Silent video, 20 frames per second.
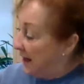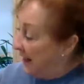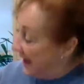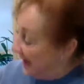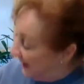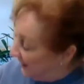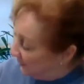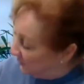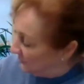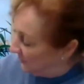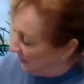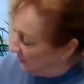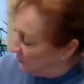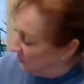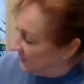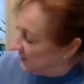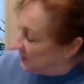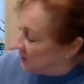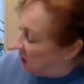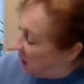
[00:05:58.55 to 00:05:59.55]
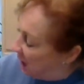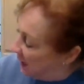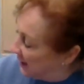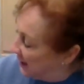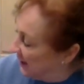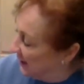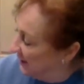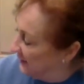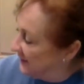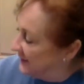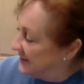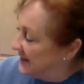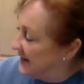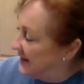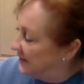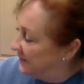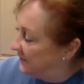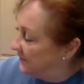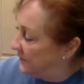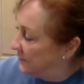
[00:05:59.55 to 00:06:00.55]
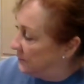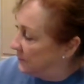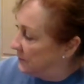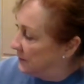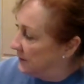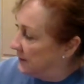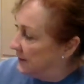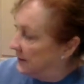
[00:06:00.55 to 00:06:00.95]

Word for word: Henry was talking on the telephone,